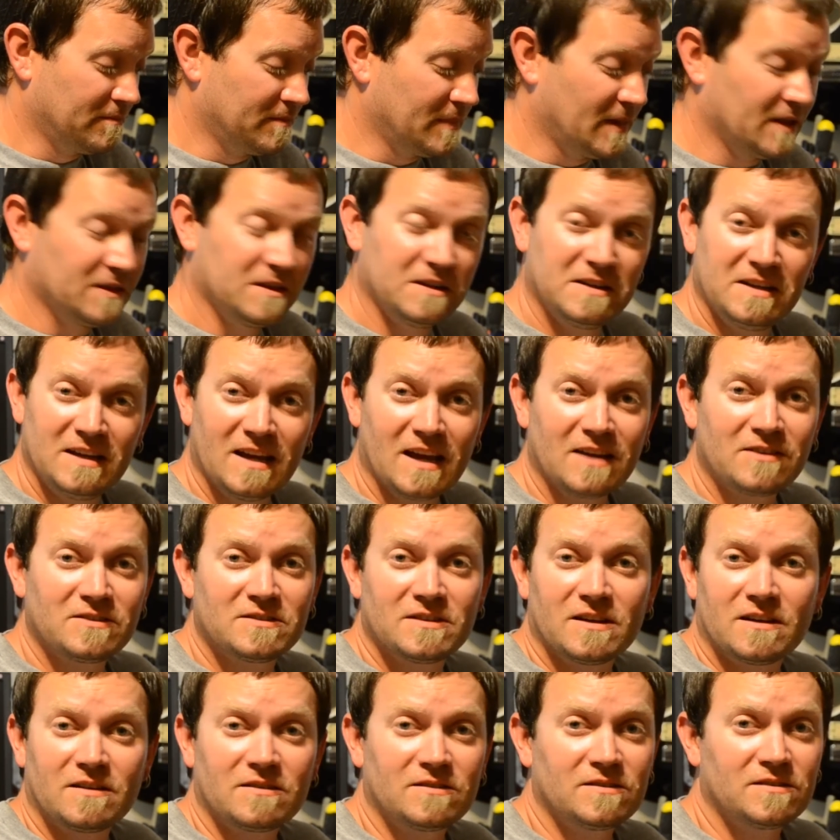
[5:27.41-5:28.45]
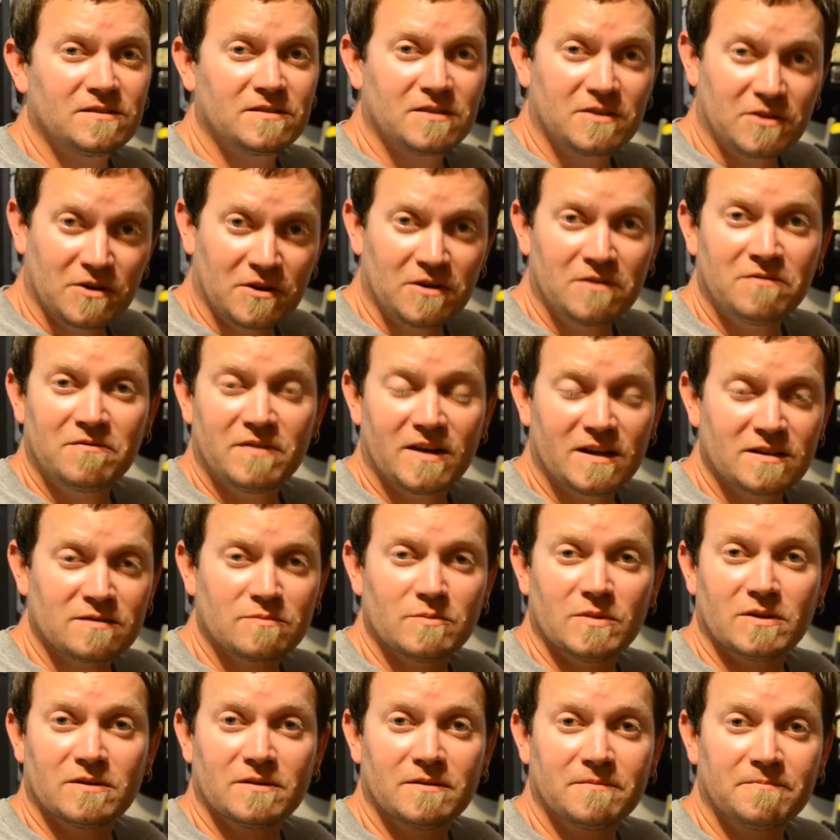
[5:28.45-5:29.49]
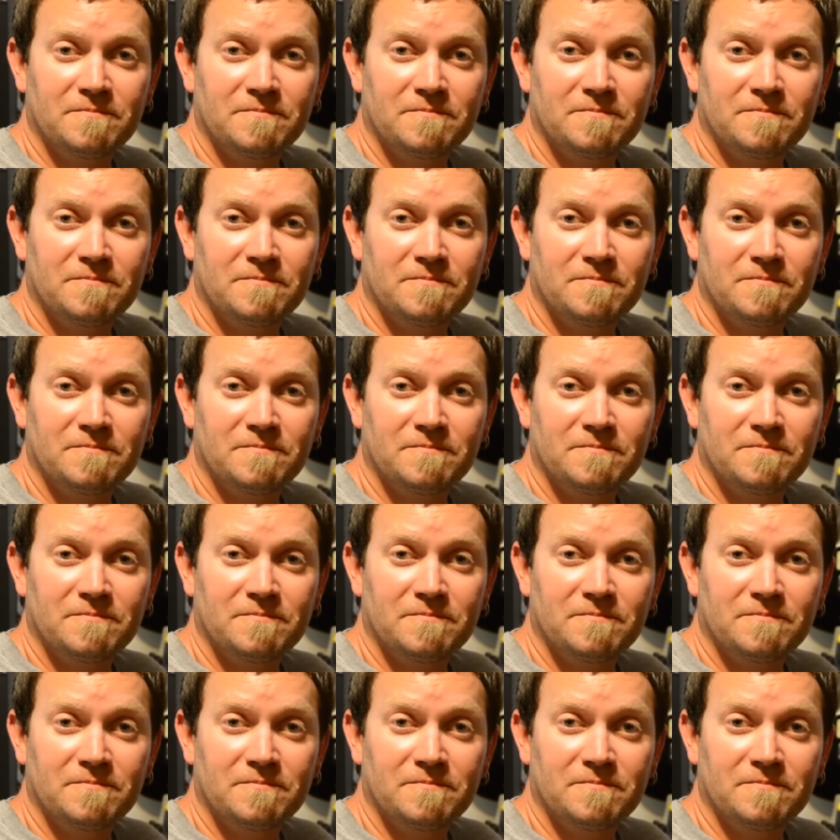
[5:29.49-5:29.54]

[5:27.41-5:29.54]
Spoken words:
the DX6 is a good investment.